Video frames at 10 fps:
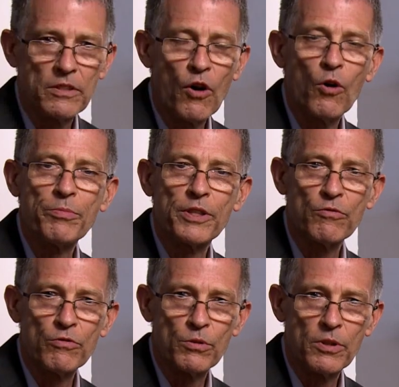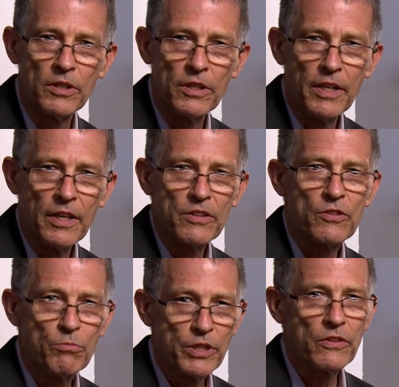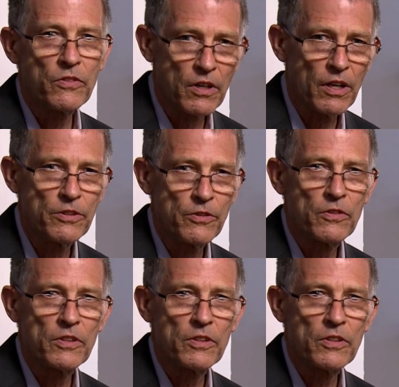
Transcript: hoping for, to bring scholars